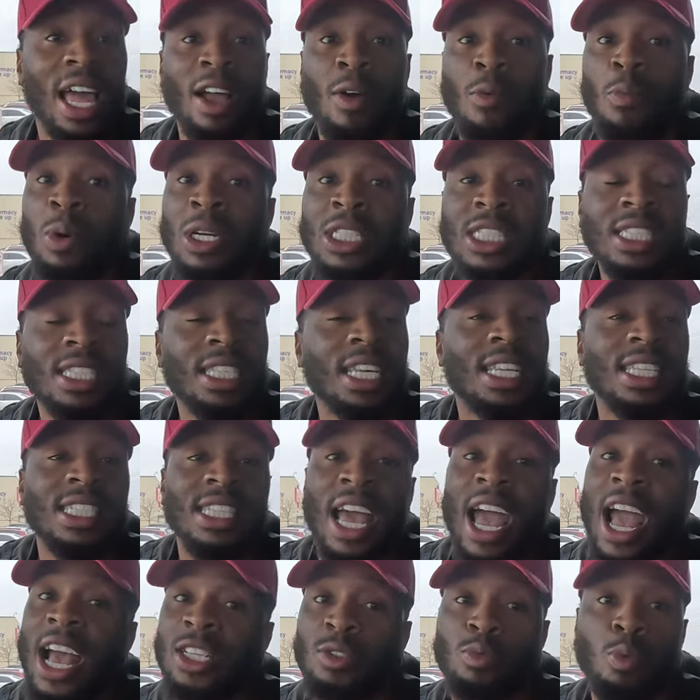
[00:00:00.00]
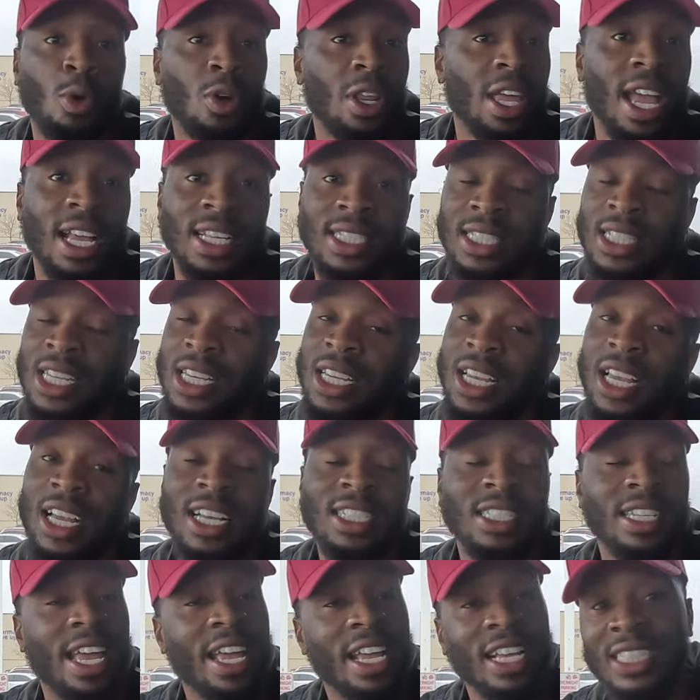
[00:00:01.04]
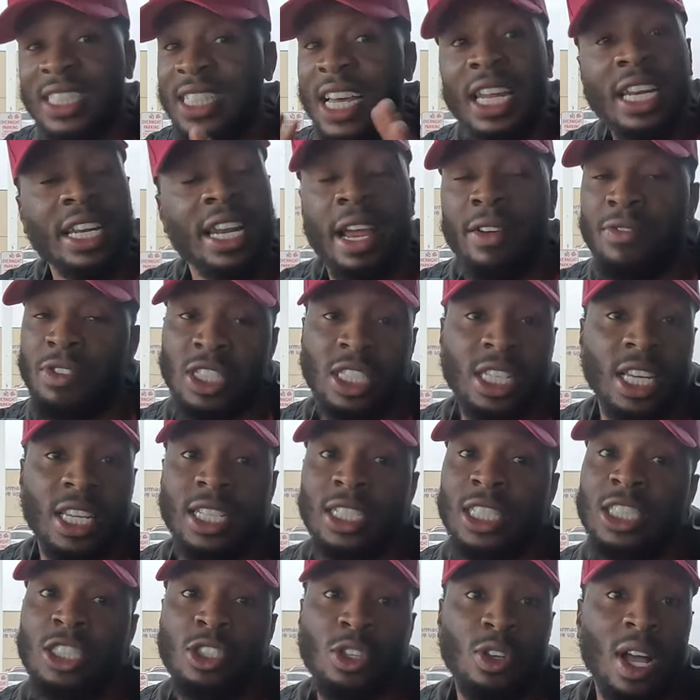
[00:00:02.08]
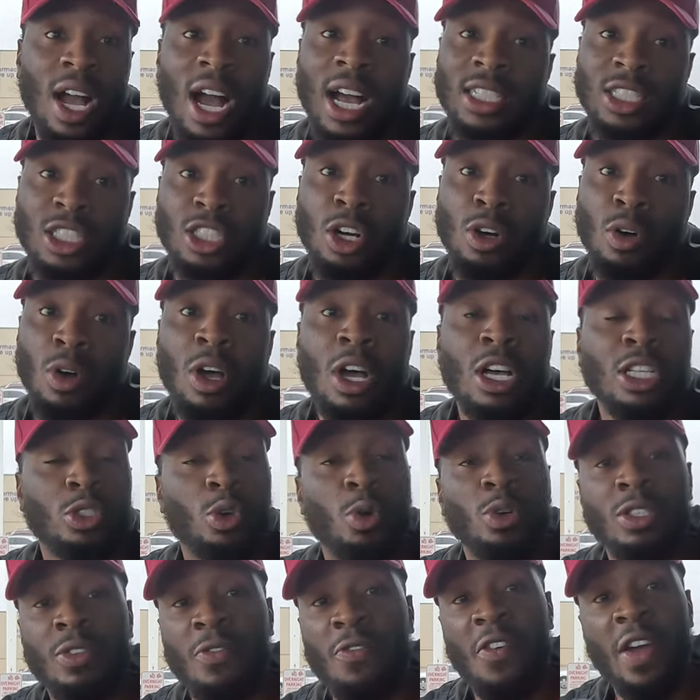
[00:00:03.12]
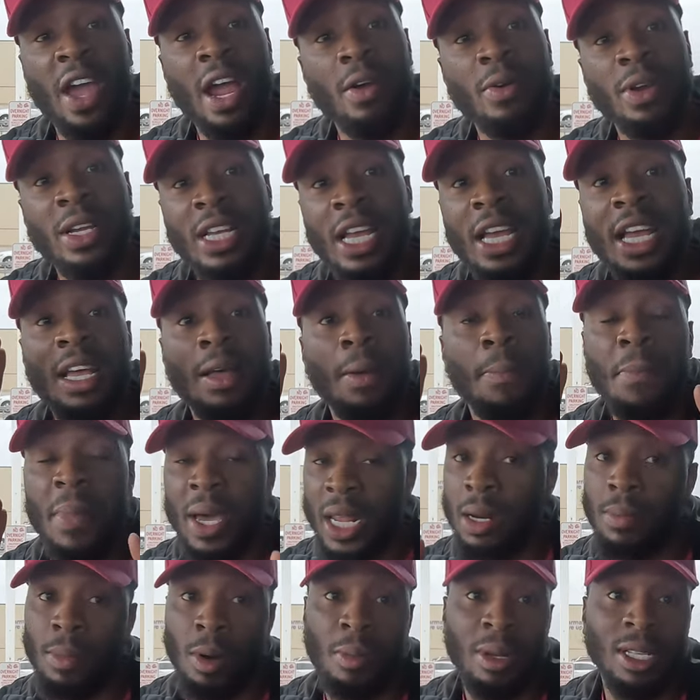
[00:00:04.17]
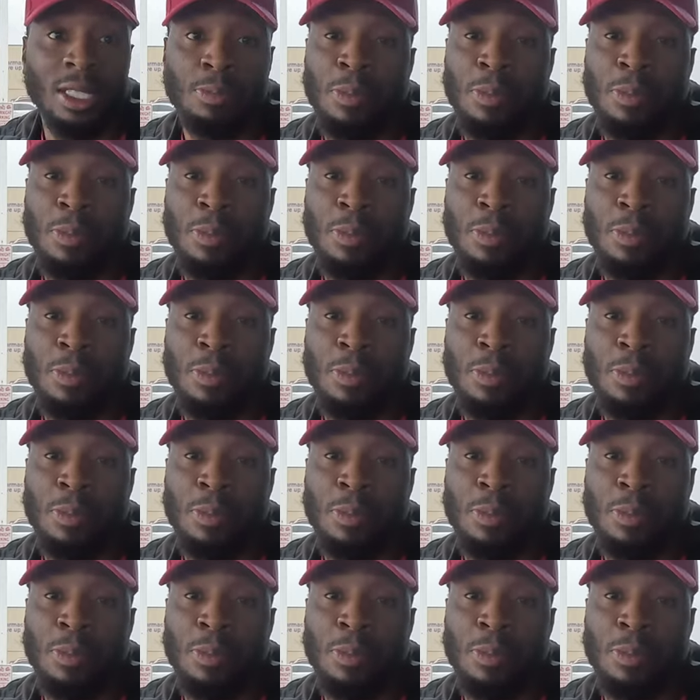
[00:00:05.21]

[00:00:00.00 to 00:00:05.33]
Like which cities has Roadie XD? Because it's not in every city, just so you guys know. So it's very minimum.